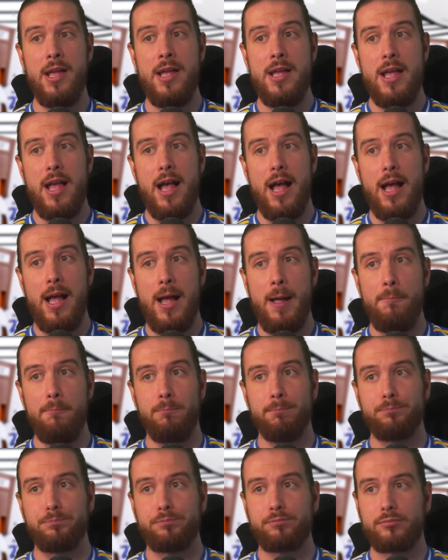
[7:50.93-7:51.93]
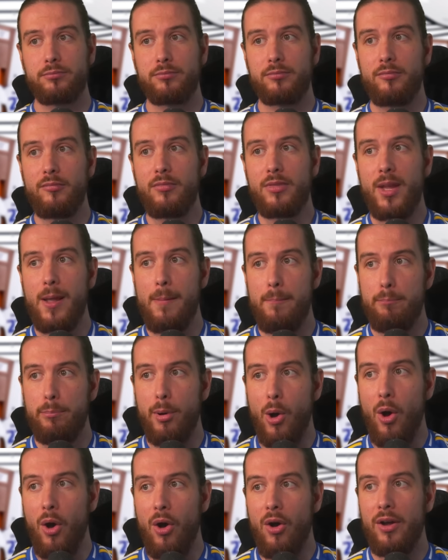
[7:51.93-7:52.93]

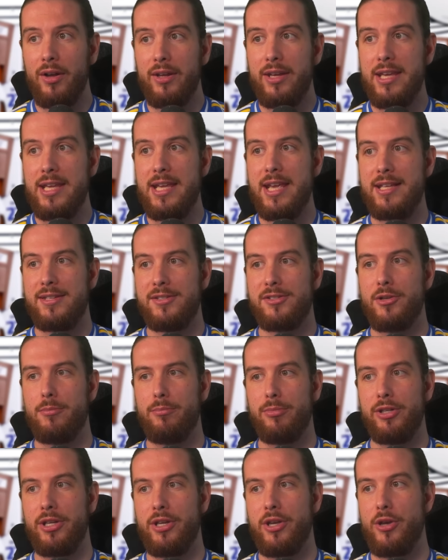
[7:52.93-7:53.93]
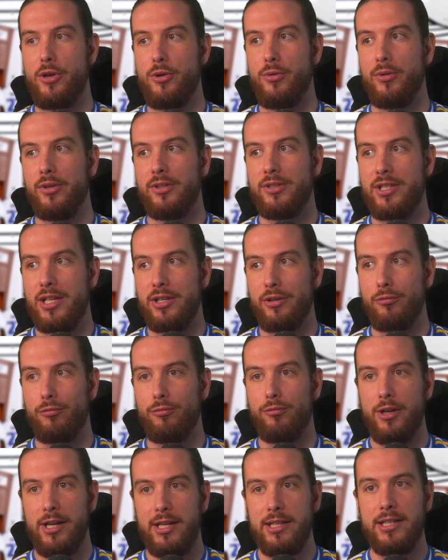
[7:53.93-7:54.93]
But he is somebody who did a
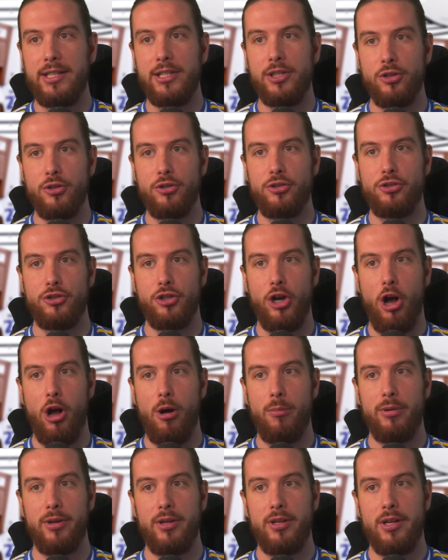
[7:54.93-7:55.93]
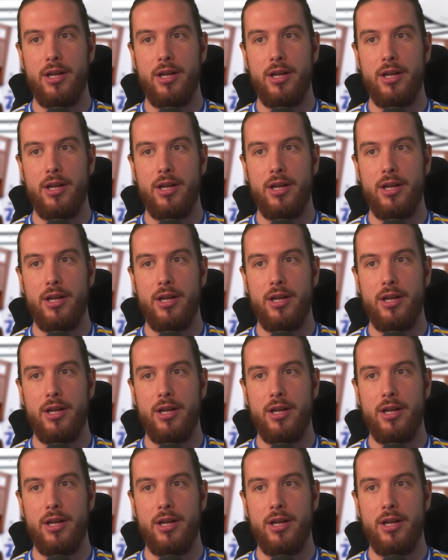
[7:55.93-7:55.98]
really good job